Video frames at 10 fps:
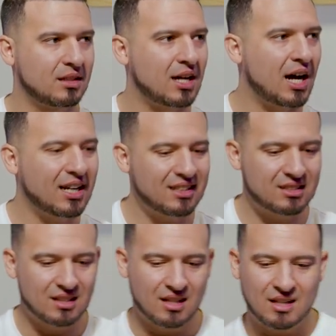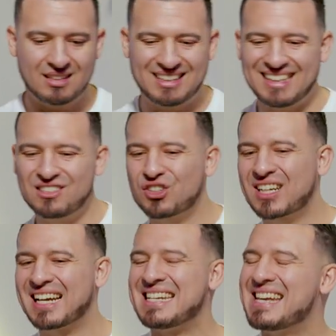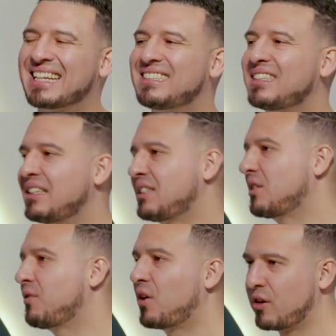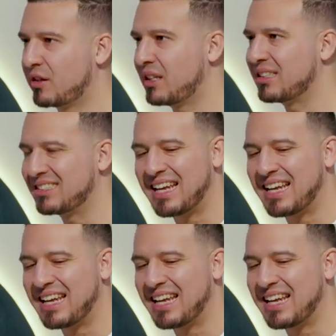God is the interconnectedness of all things,